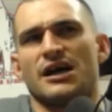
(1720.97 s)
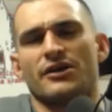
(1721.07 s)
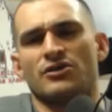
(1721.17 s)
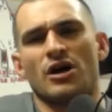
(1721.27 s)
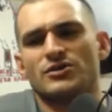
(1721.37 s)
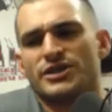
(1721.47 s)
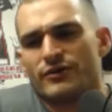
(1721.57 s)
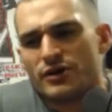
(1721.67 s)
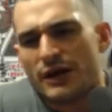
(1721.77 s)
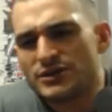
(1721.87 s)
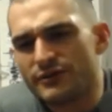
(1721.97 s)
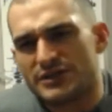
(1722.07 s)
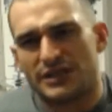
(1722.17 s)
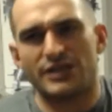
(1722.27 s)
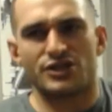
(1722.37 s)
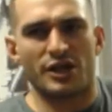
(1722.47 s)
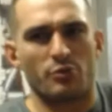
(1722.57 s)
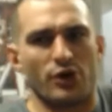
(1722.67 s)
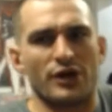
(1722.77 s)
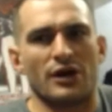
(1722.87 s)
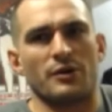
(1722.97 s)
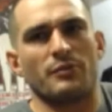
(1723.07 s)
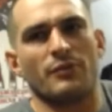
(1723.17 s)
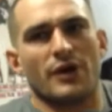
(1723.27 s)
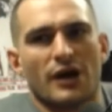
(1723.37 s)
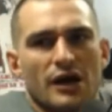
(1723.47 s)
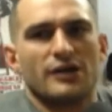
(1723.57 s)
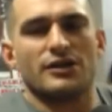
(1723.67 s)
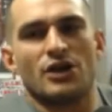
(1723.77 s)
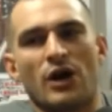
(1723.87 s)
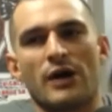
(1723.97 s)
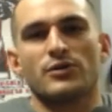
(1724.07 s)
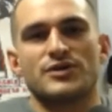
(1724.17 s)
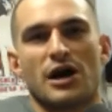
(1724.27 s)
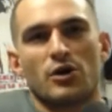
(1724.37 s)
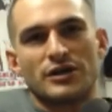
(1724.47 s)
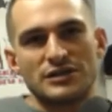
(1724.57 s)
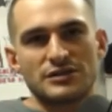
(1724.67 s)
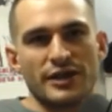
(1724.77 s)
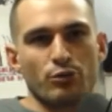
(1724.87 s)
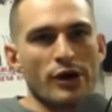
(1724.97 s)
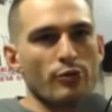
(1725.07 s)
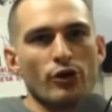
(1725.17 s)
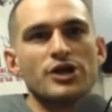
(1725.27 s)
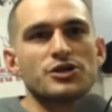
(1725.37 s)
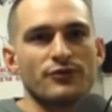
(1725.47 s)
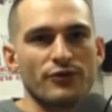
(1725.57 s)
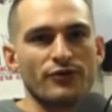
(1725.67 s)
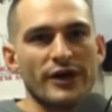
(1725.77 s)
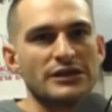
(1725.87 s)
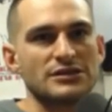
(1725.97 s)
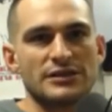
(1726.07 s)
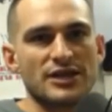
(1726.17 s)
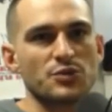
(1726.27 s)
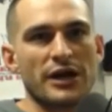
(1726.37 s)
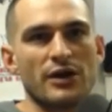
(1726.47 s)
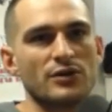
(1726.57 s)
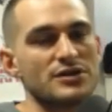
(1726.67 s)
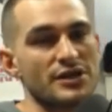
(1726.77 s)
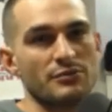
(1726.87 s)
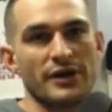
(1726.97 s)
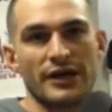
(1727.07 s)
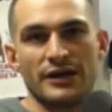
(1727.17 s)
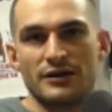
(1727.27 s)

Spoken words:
I did down there, no, I was never teaching, but I was always in preparation for fights. That's when I was in